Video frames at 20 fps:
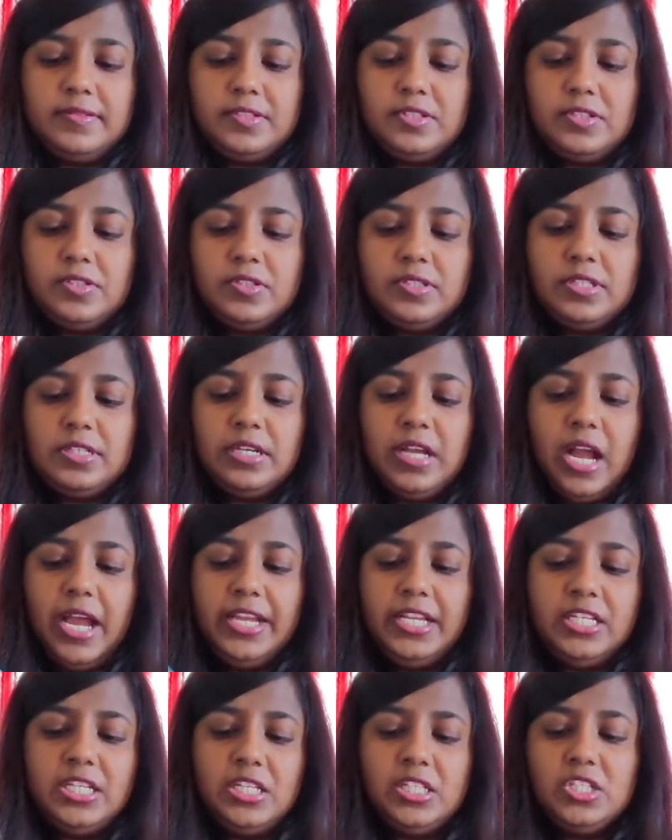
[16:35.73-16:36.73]
So the
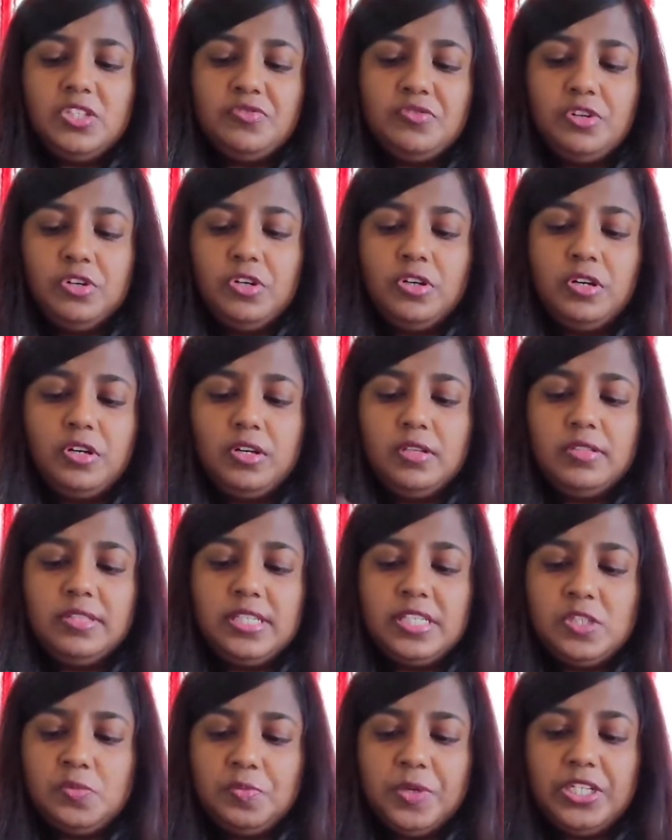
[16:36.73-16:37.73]
guidance for
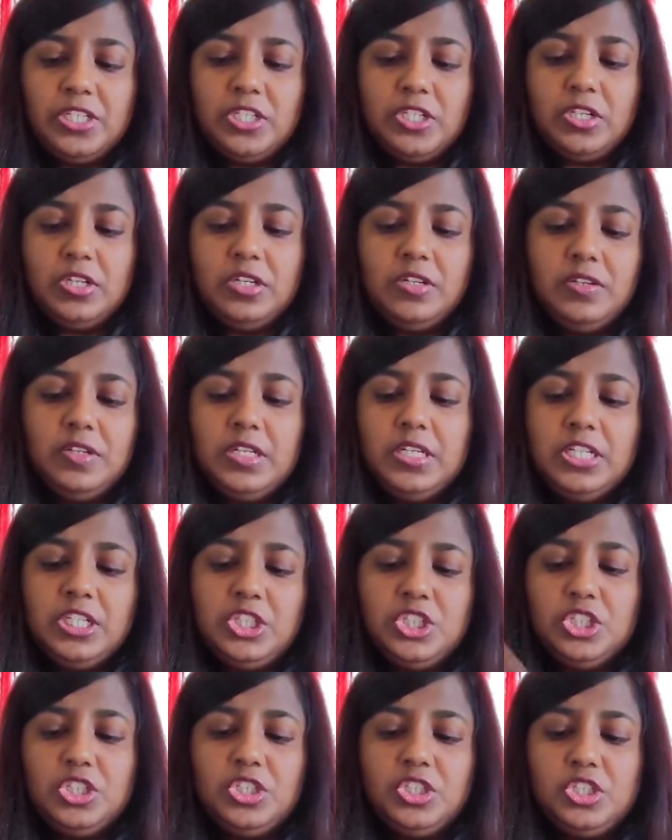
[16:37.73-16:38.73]
this particular
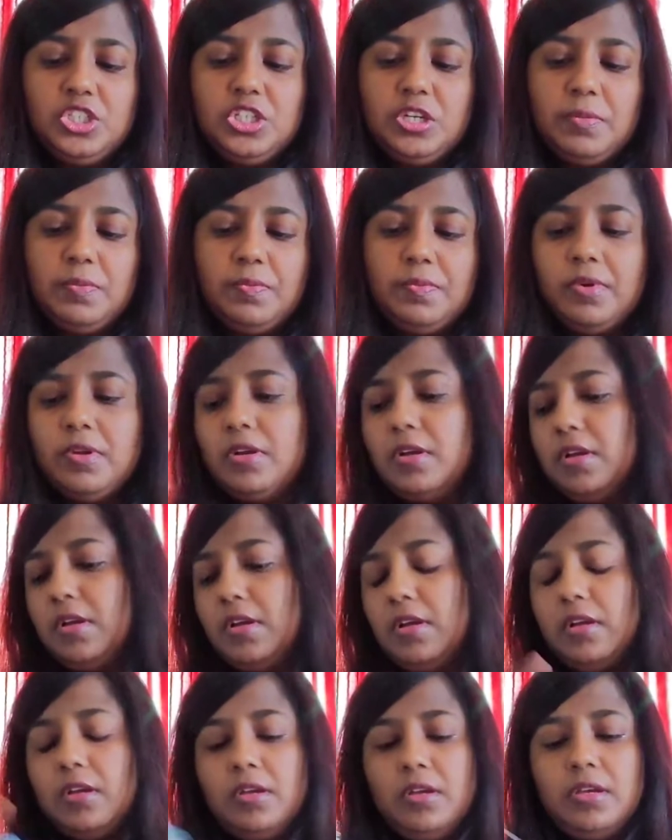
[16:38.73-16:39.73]
relationship
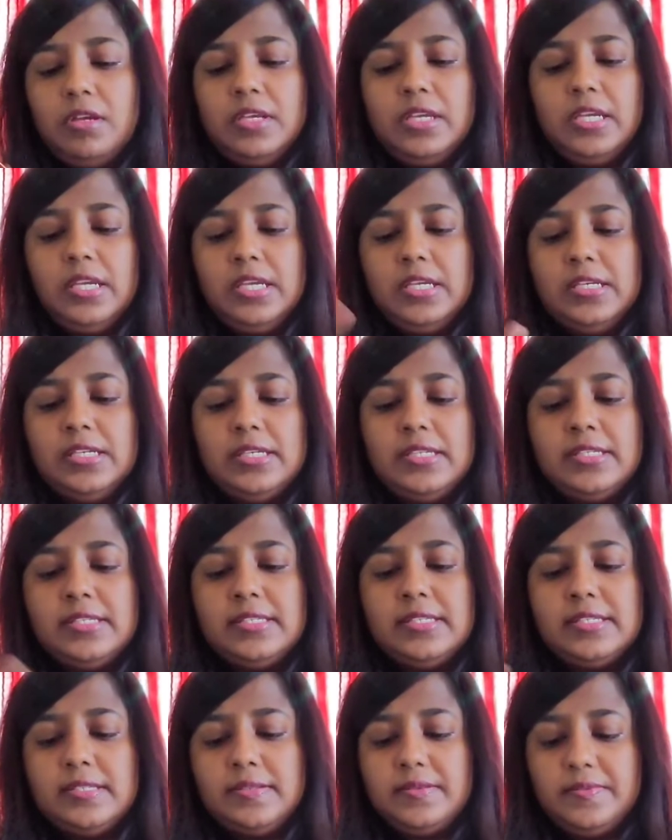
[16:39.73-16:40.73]

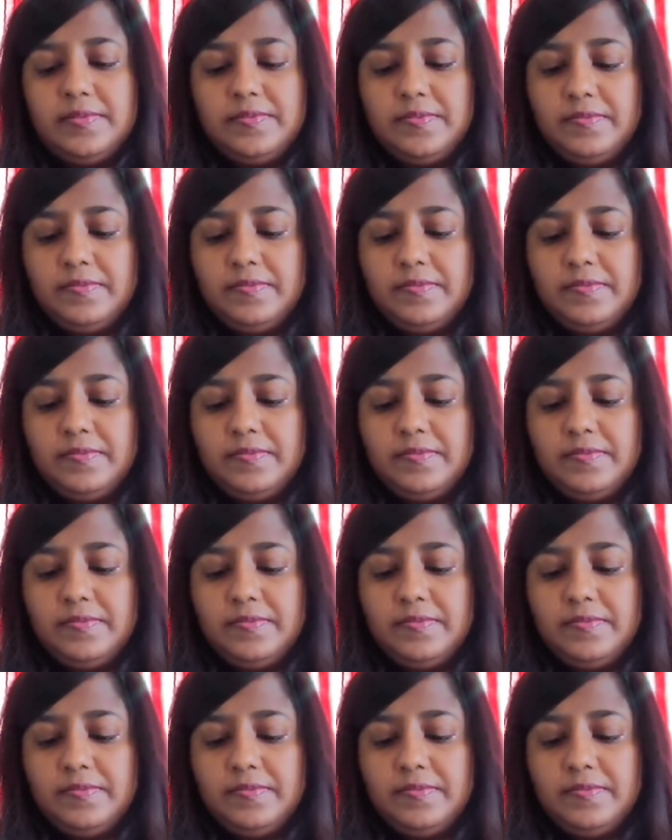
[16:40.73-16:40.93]
is,